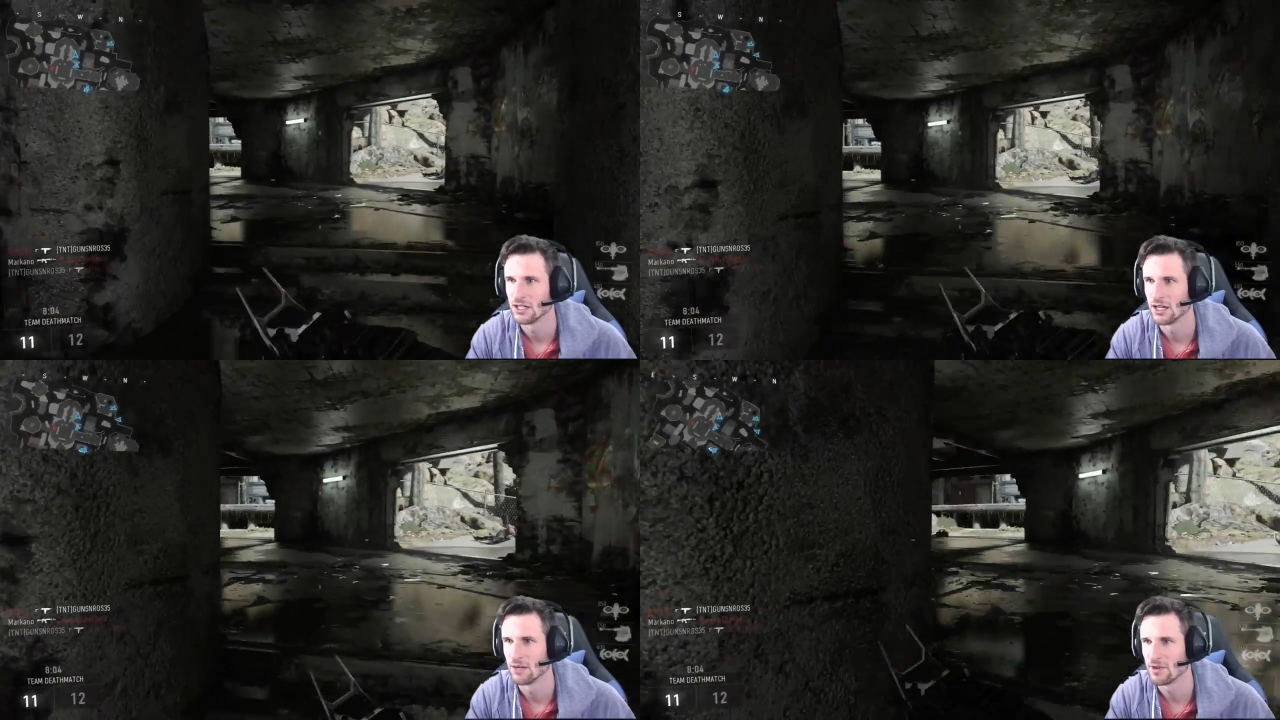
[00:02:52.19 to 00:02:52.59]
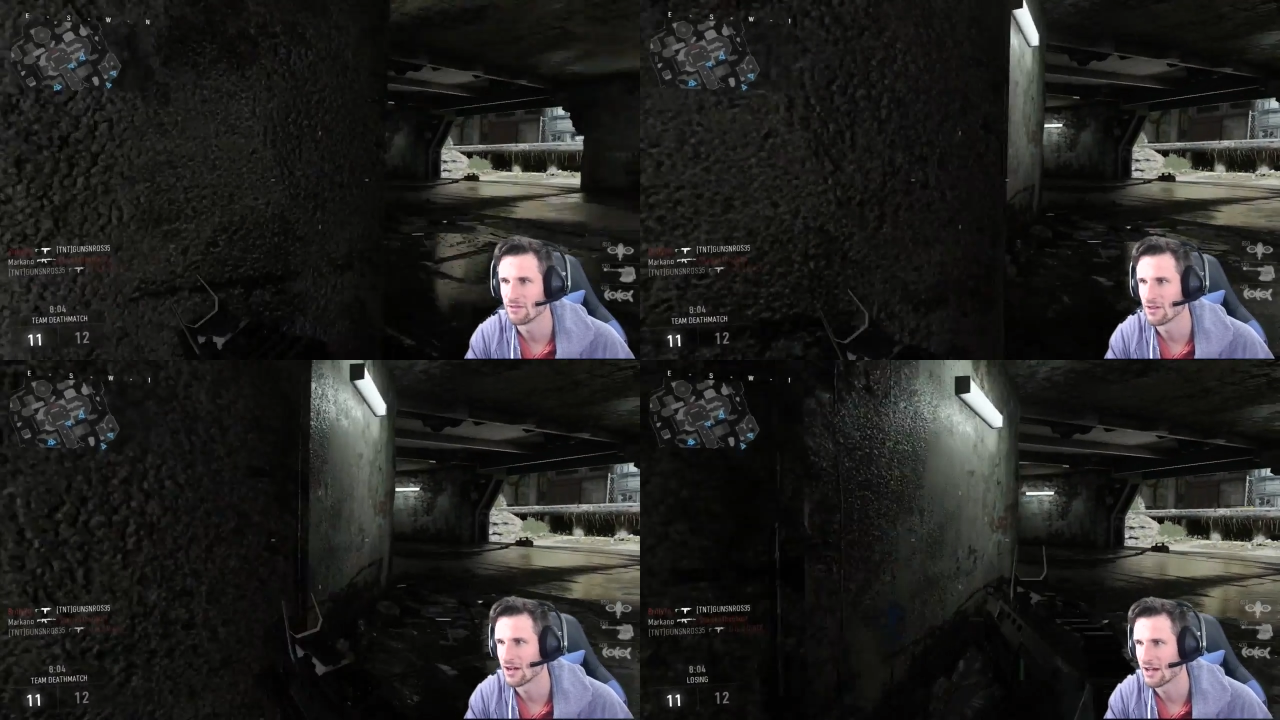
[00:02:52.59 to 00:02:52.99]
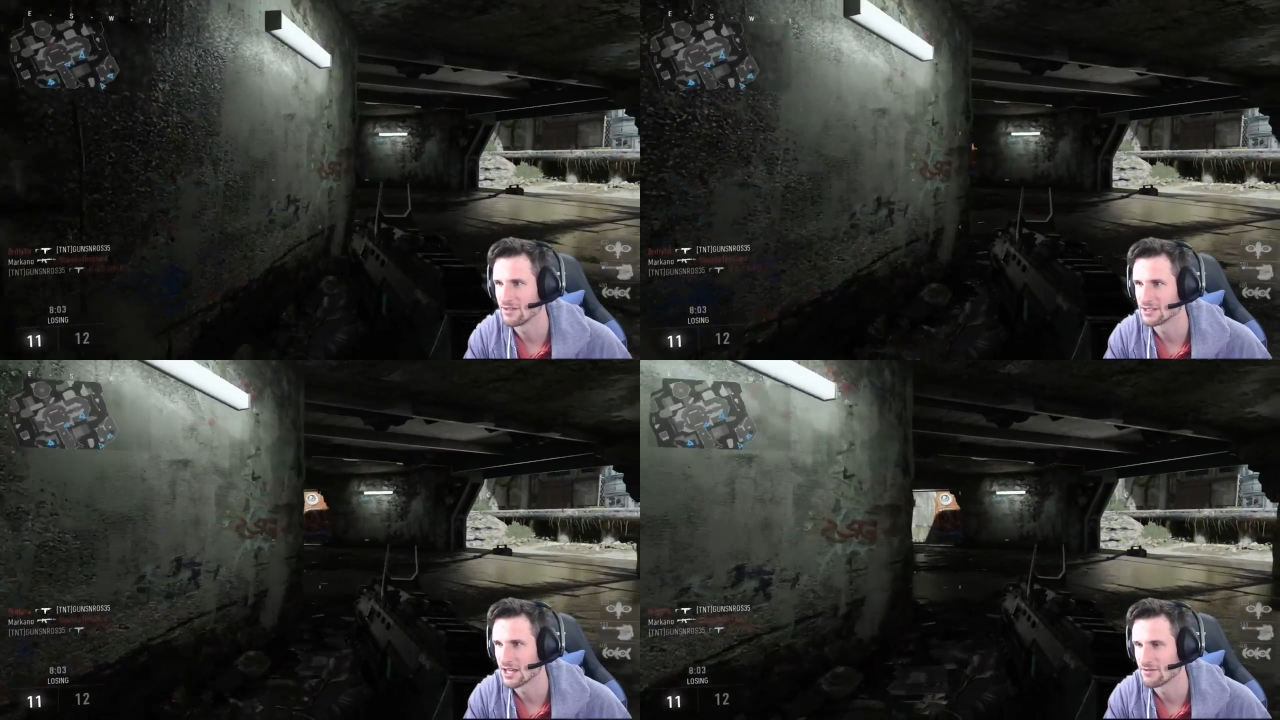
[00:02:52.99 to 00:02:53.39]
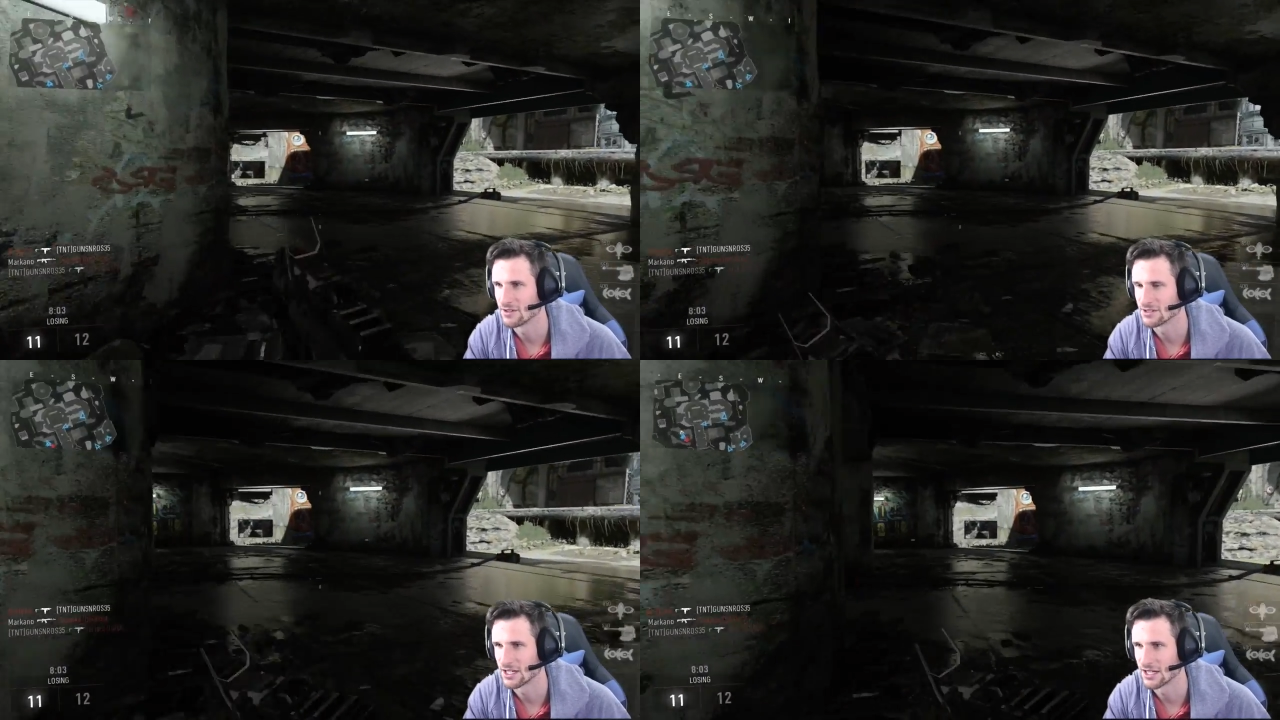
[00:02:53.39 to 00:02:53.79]
um, even though I had these
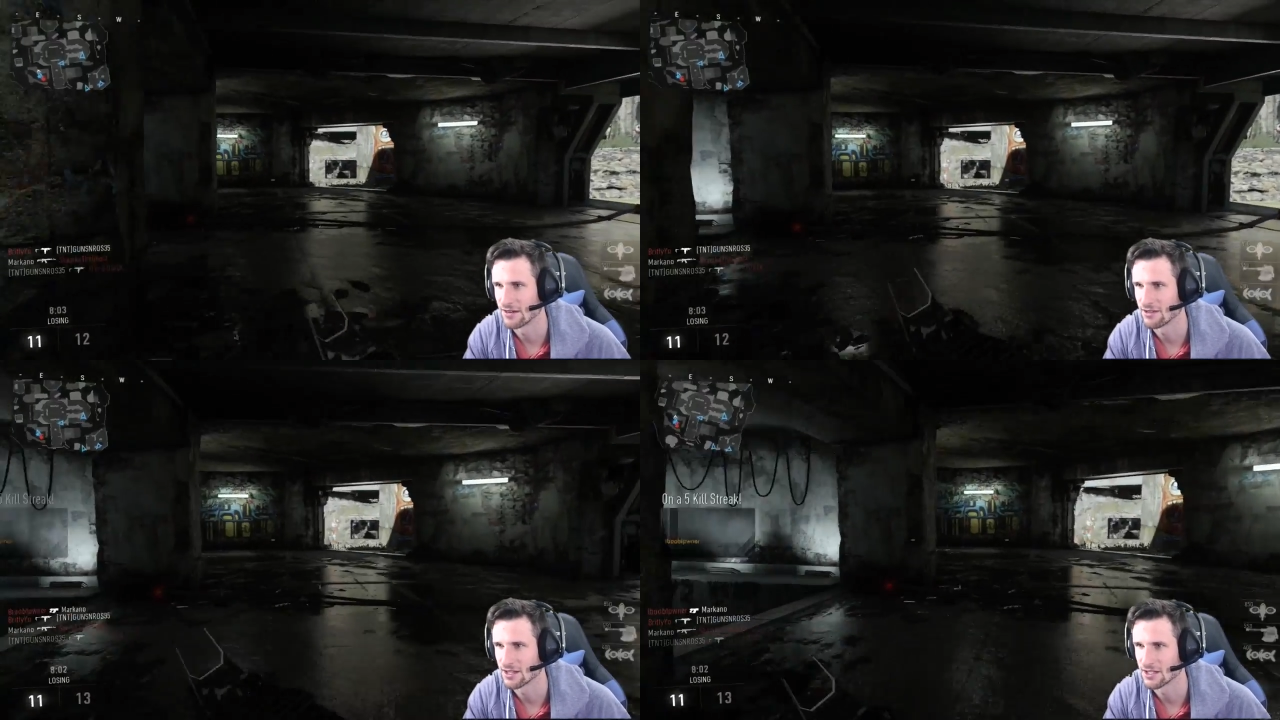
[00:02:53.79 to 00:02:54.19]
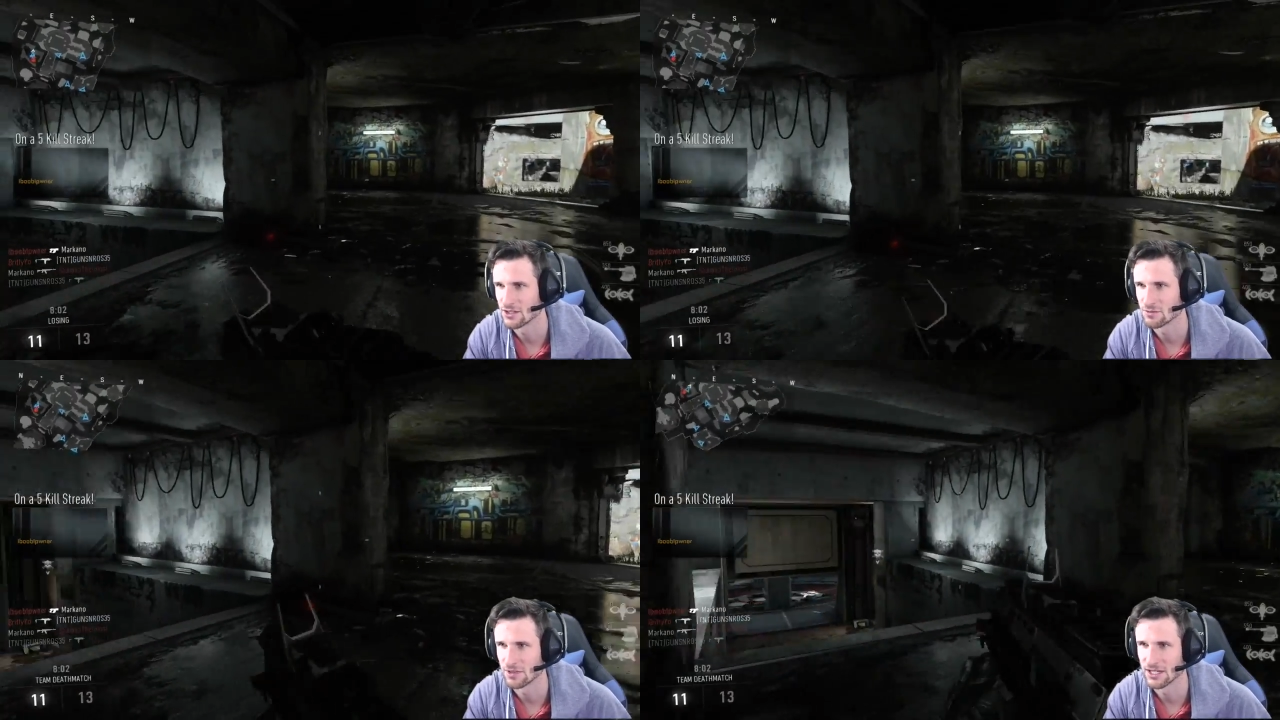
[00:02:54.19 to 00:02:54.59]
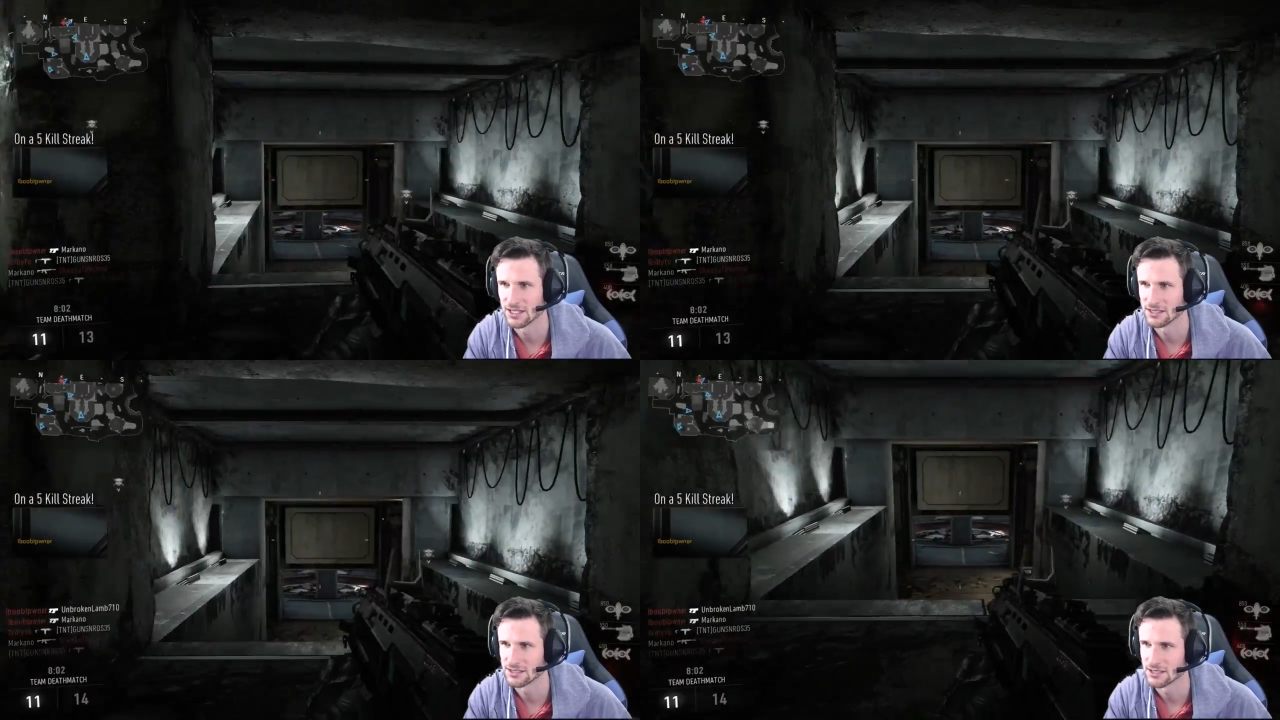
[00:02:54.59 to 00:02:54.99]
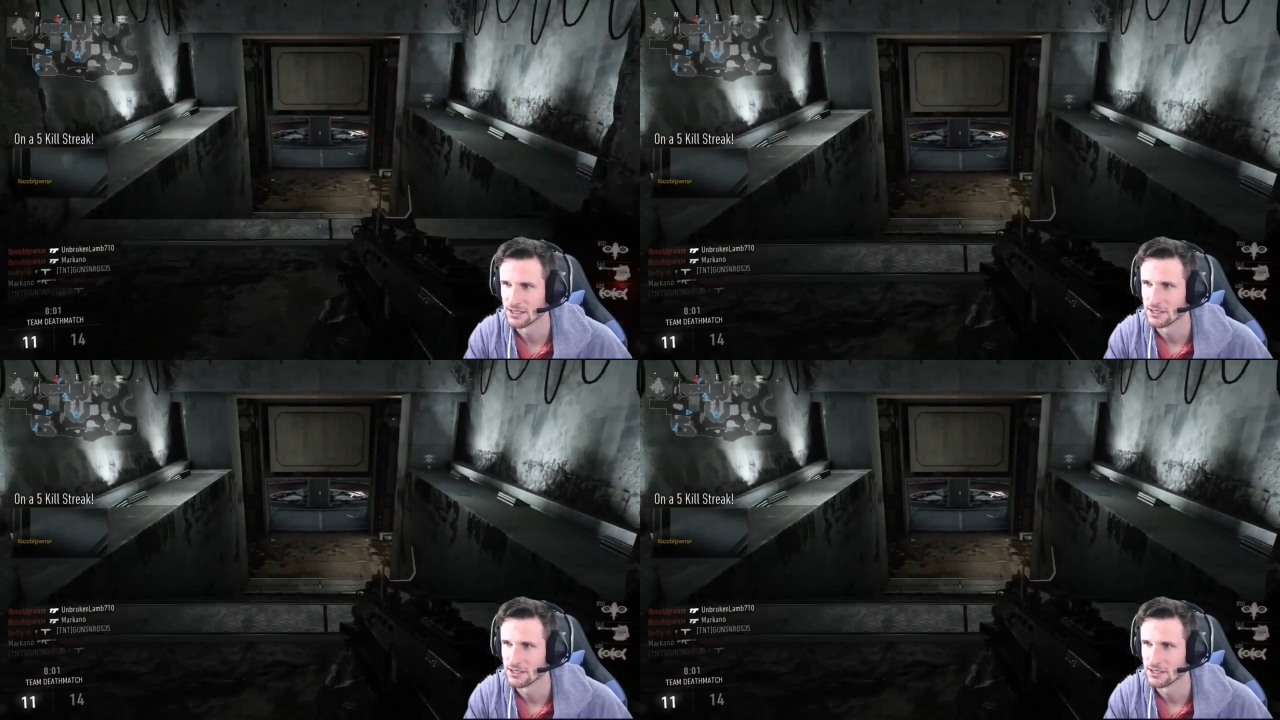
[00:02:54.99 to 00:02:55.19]
headphones on and everything, just because.